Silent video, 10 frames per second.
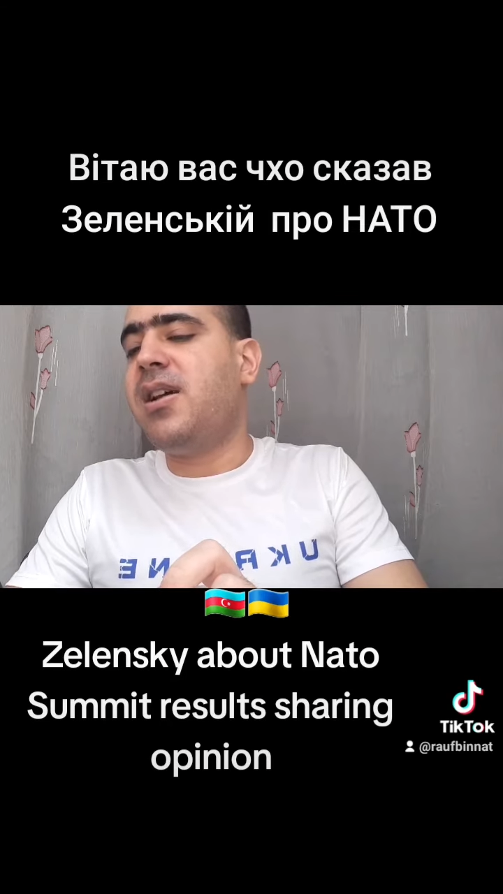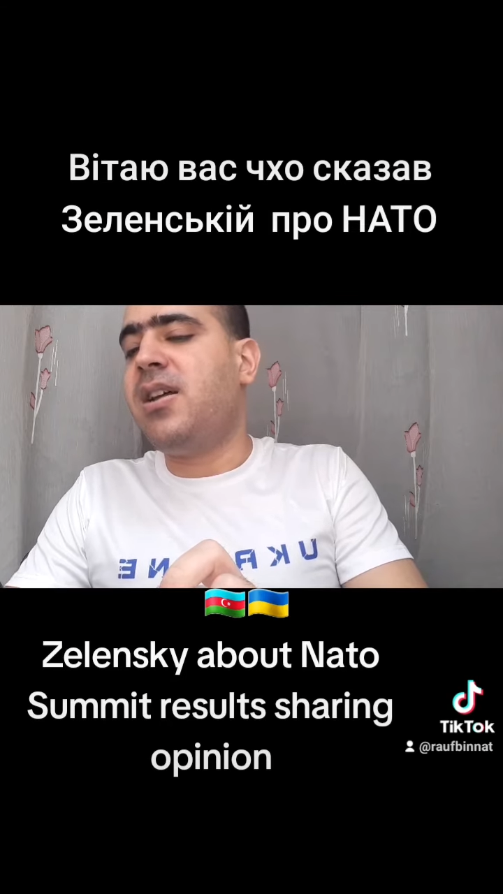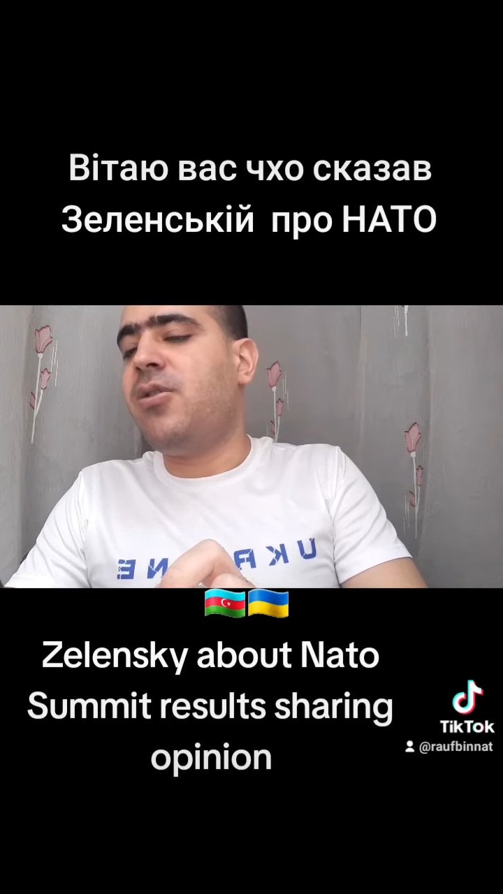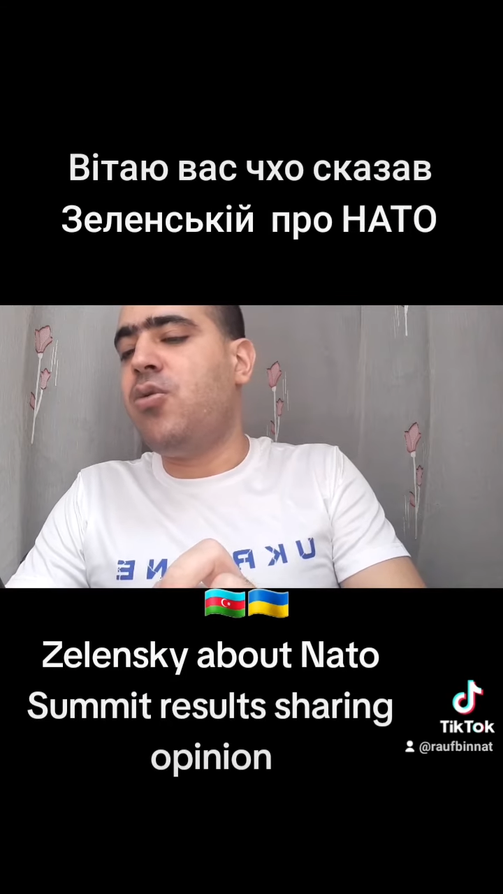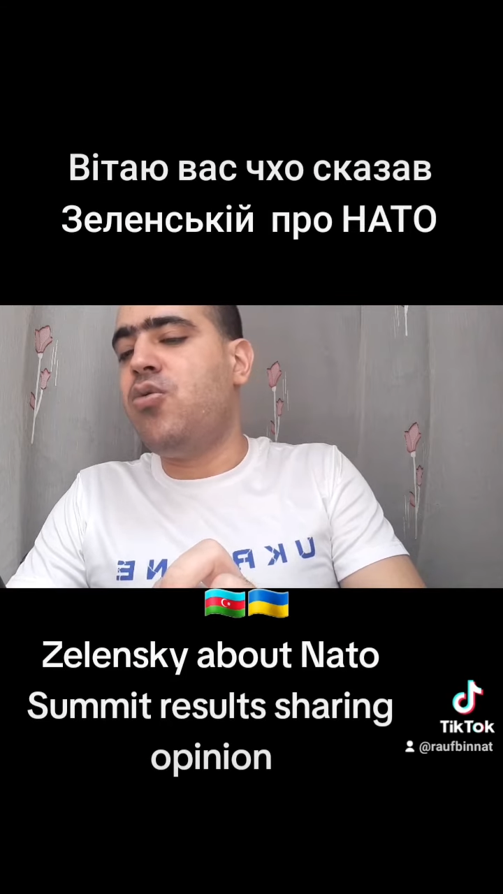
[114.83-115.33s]

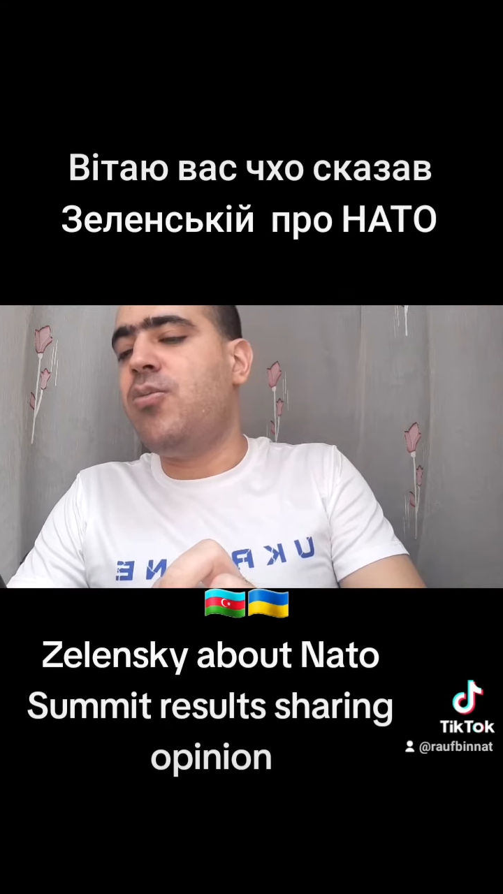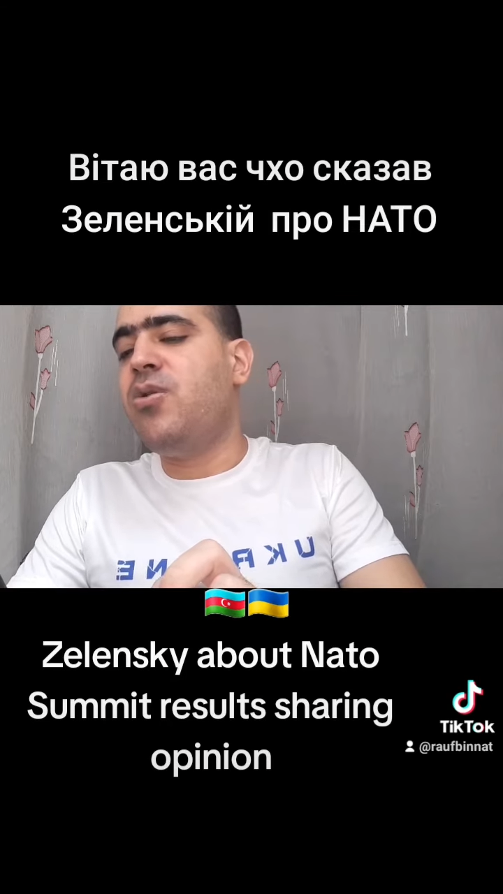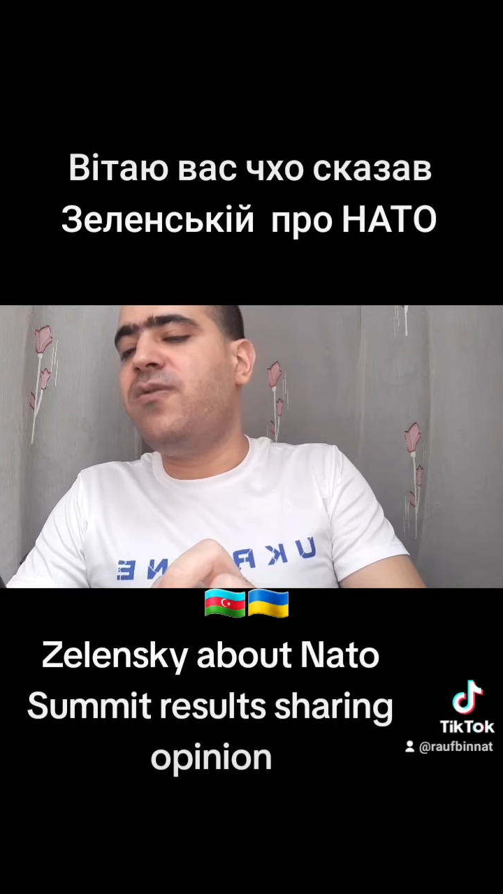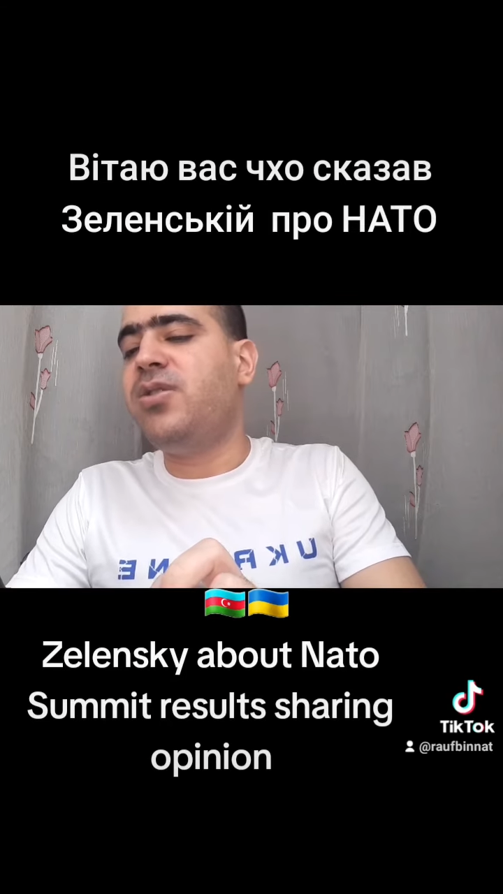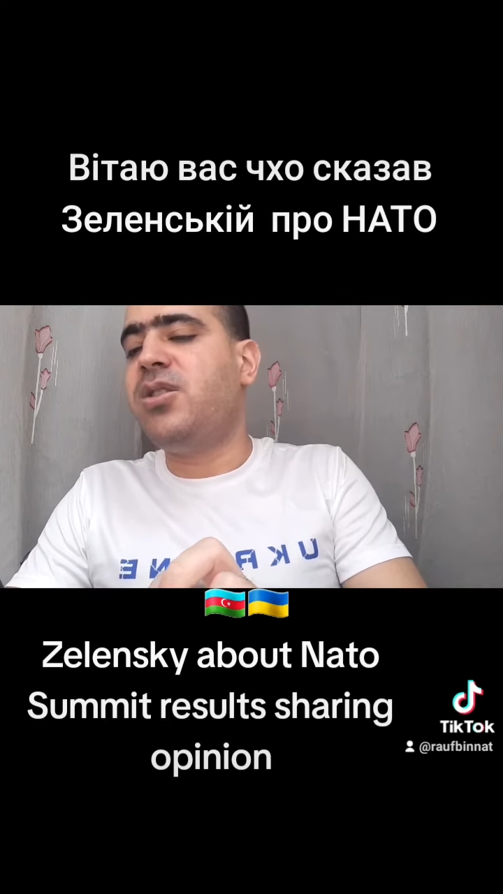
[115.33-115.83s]
and who
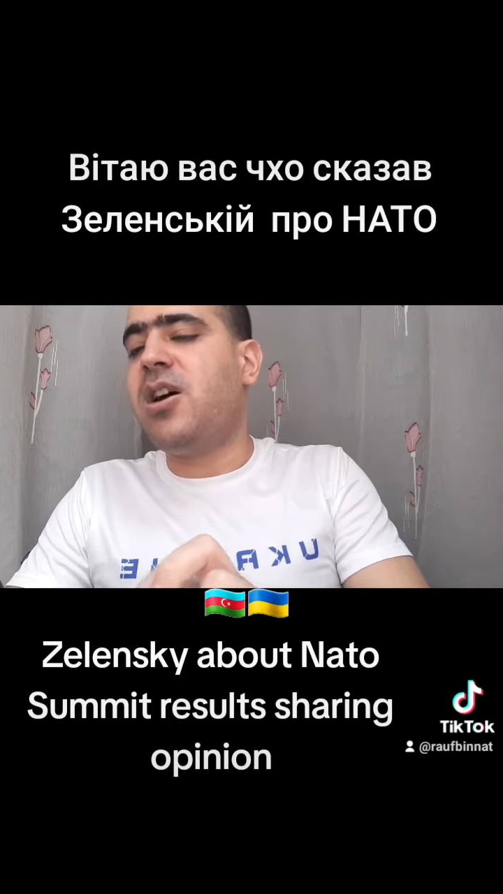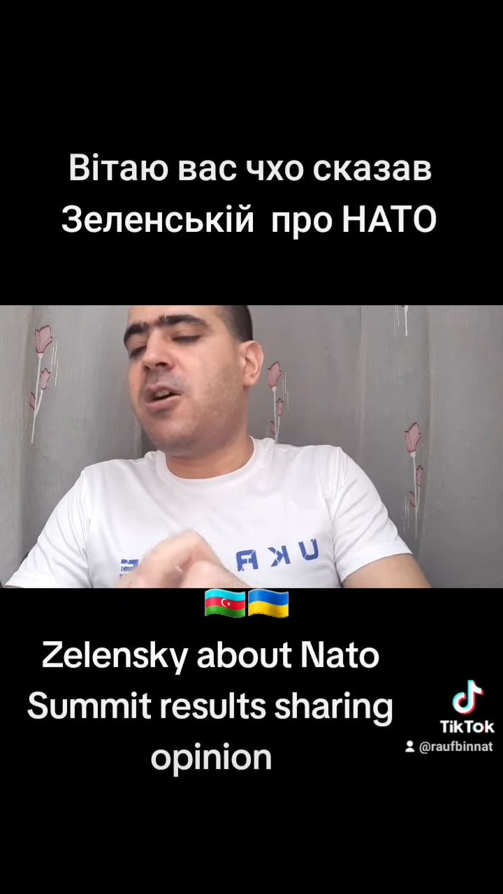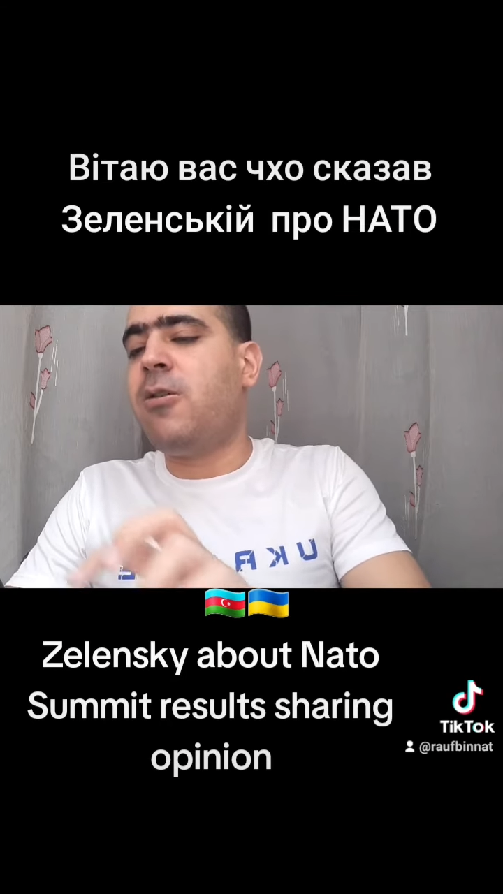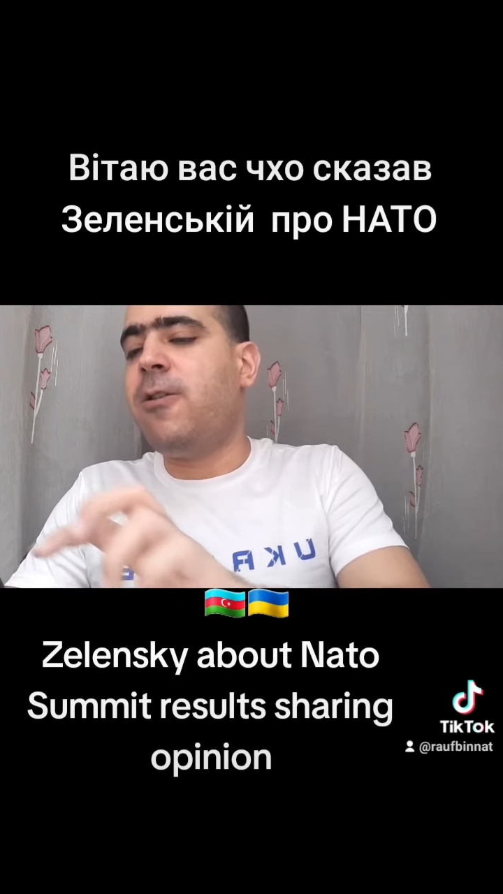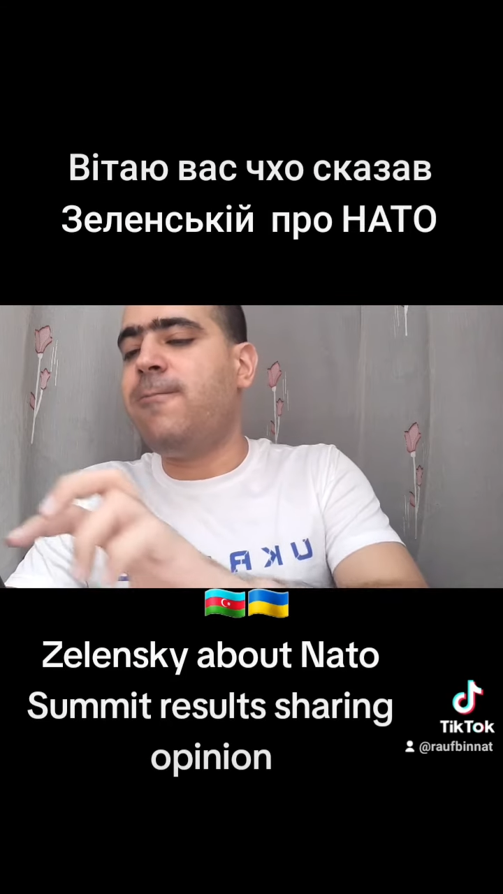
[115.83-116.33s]
moves
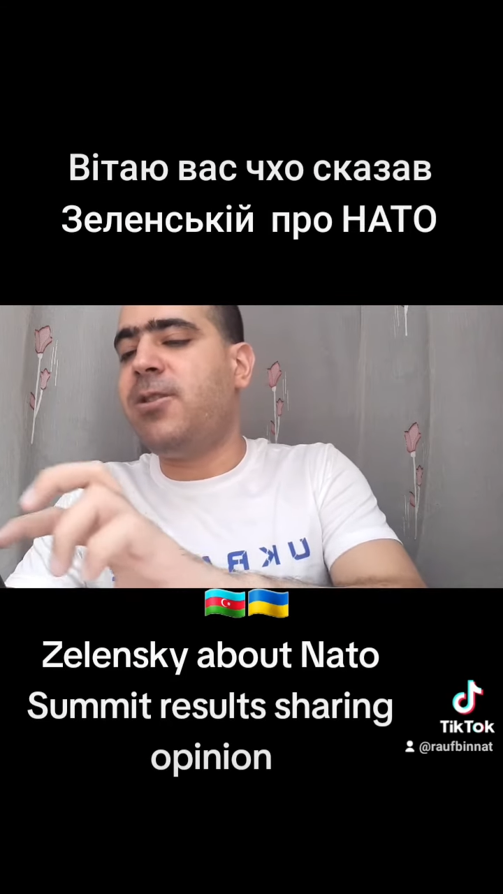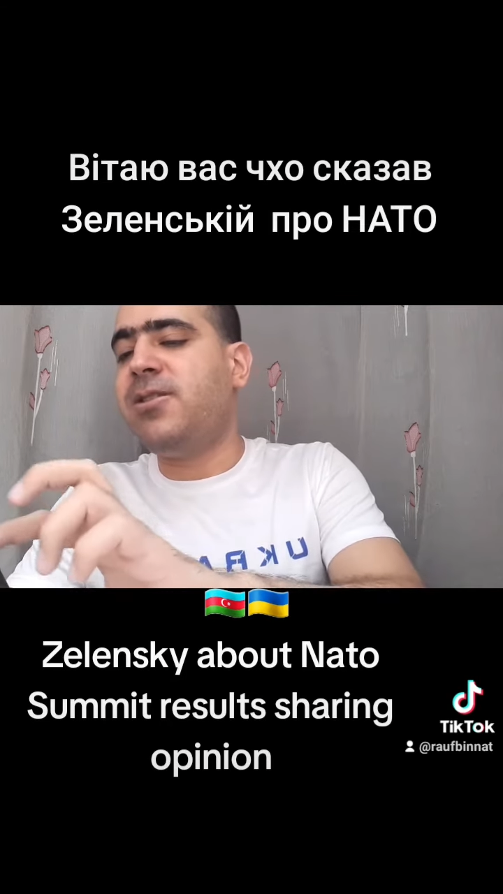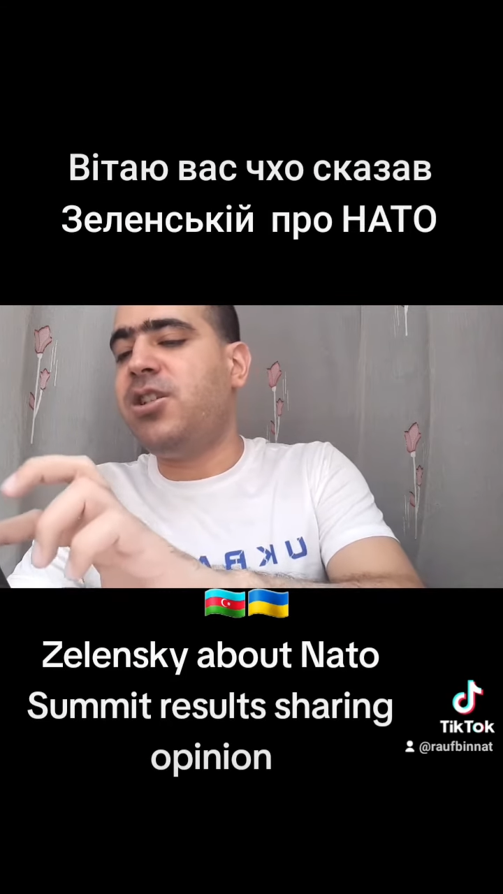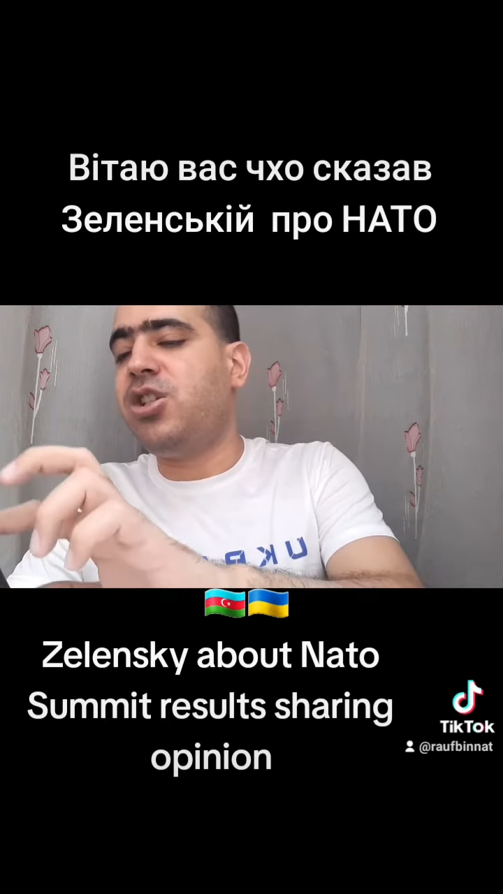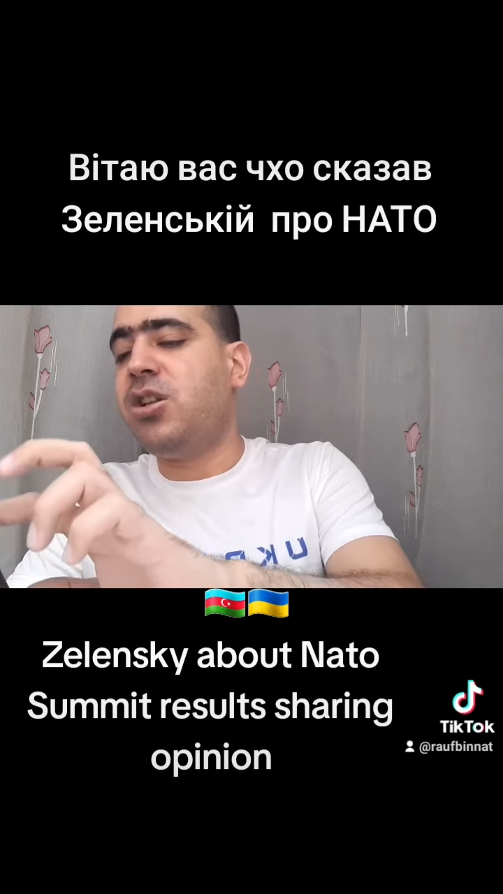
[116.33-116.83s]
our
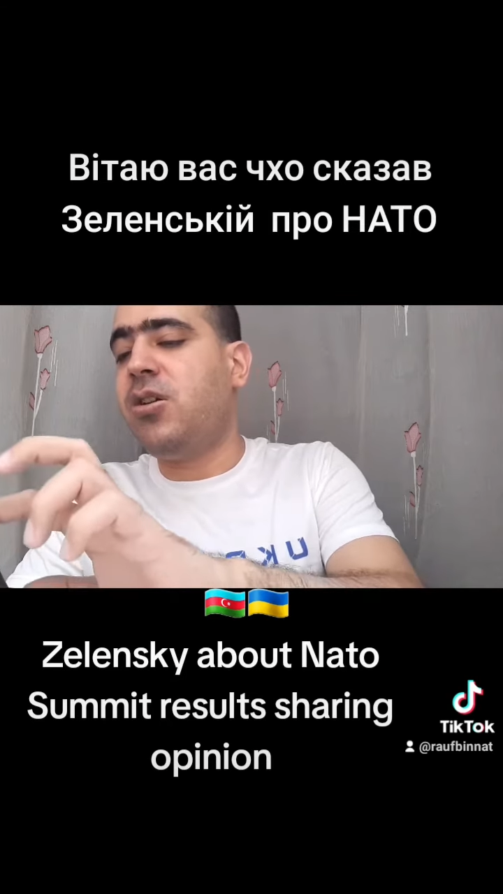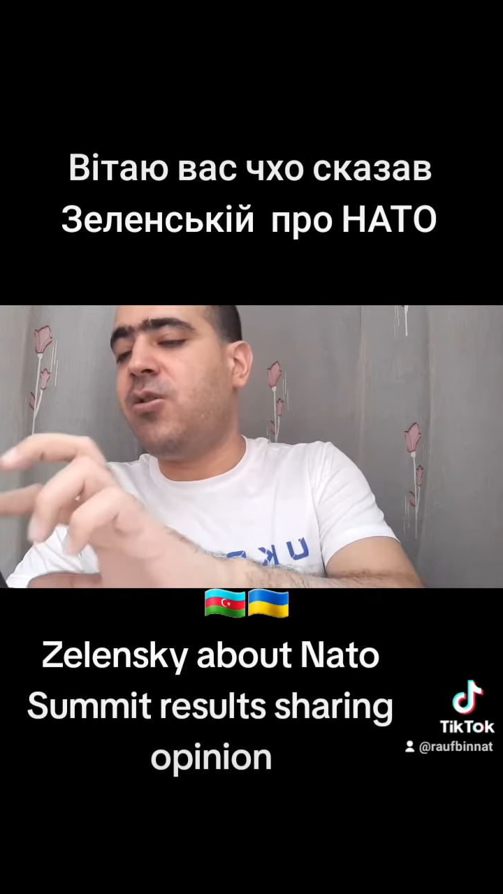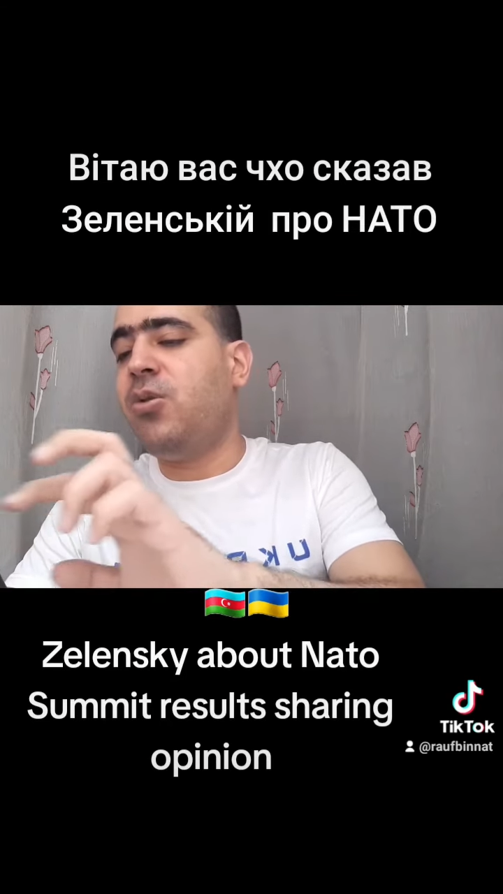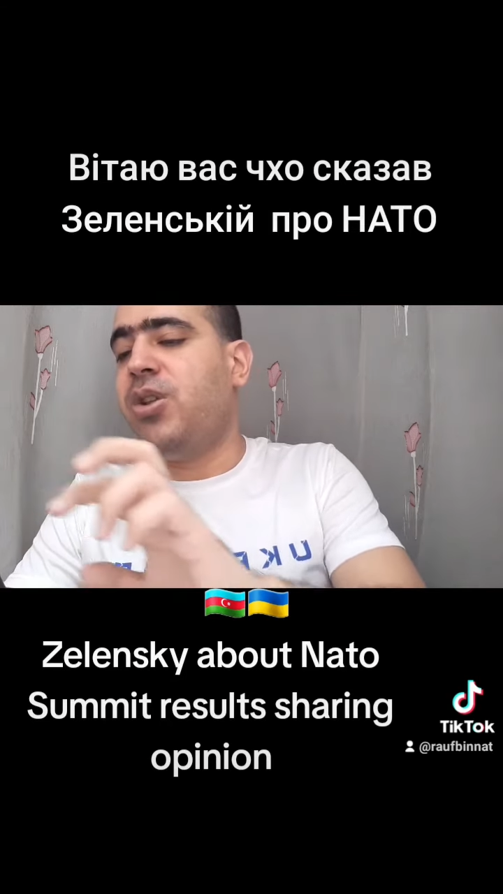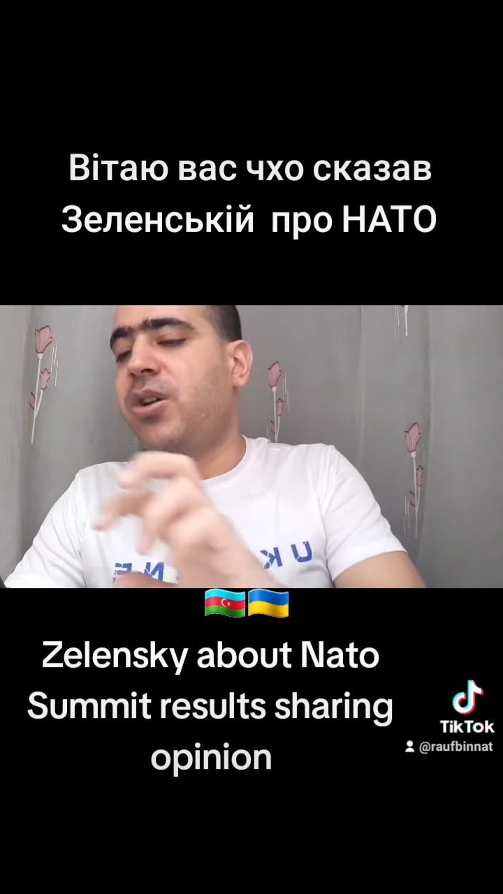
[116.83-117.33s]
position on the